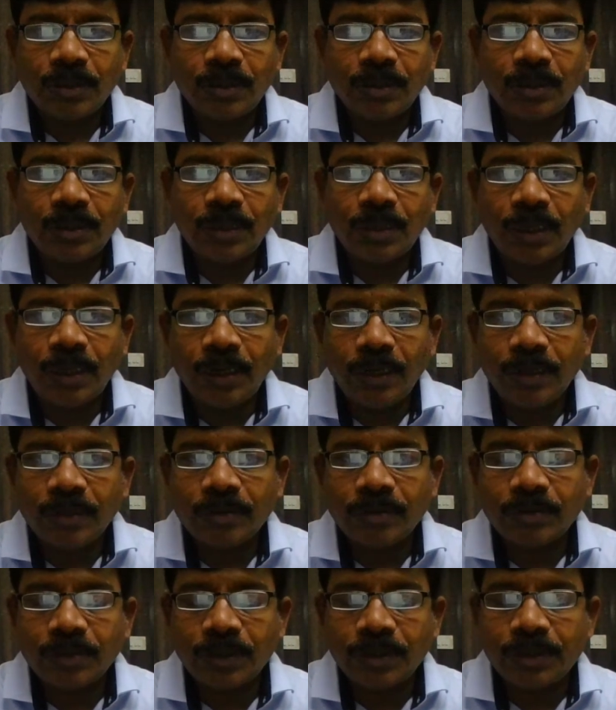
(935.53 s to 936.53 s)
here
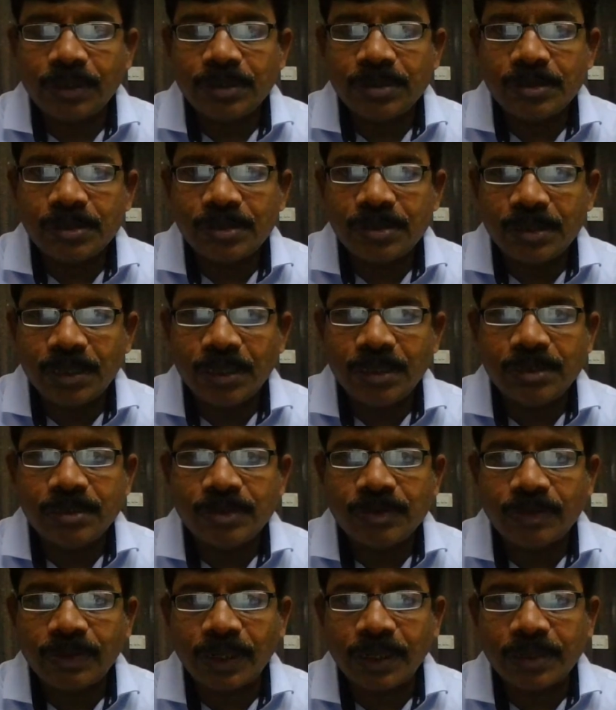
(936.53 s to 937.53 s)
it is a
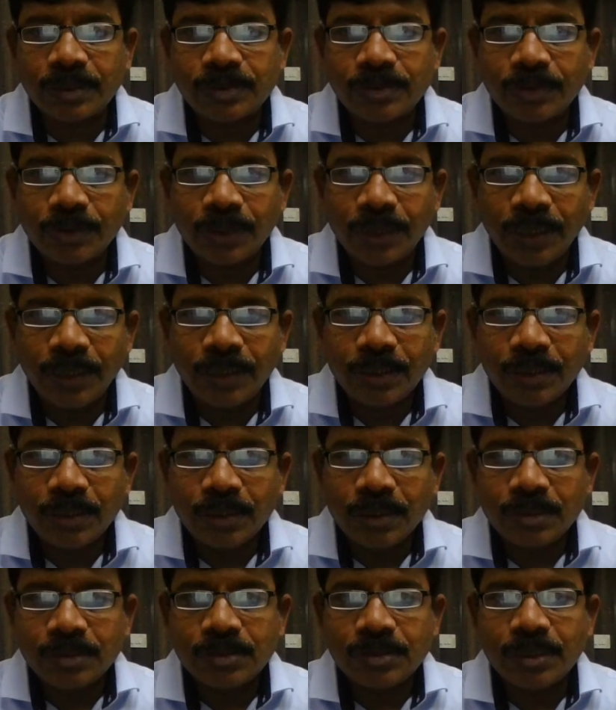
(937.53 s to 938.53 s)
sales for us, okay.
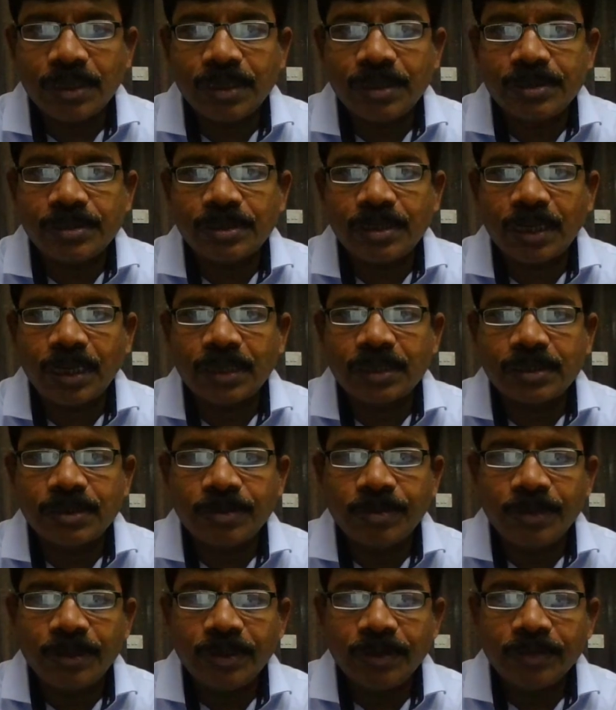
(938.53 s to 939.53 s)
Sales
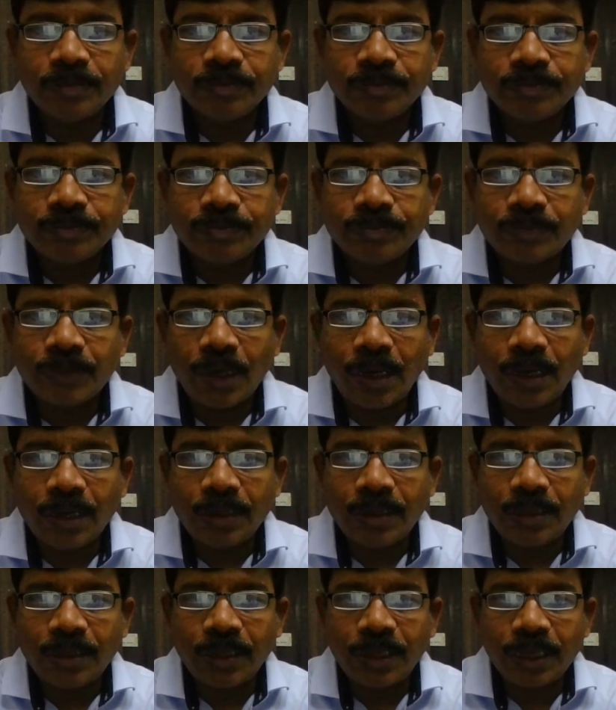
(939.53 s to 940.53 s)
taxable, and
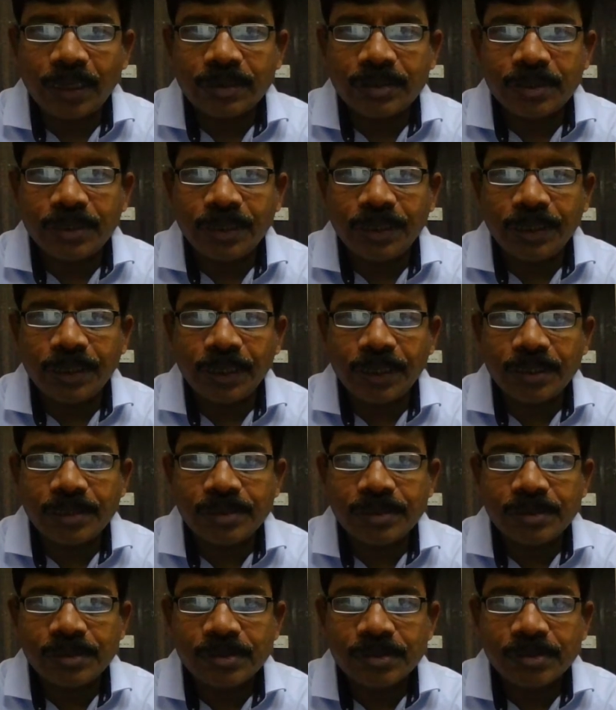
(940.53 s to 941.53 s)
the tax
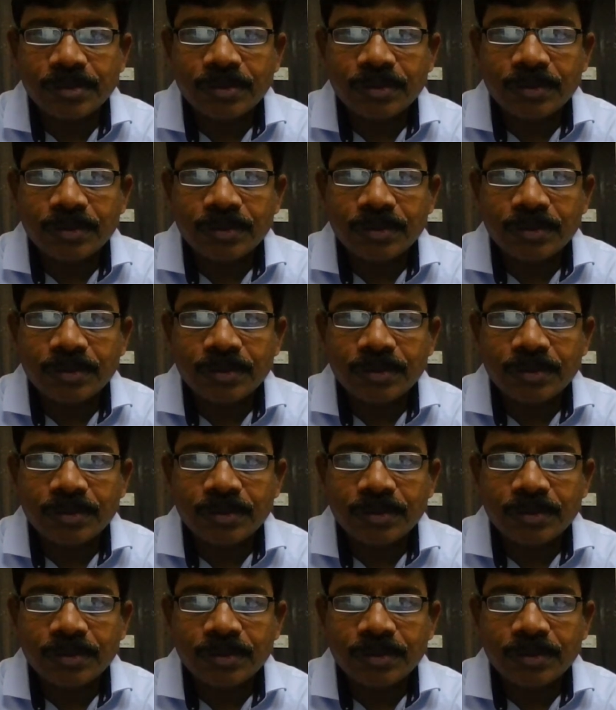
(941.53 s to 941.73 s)
details.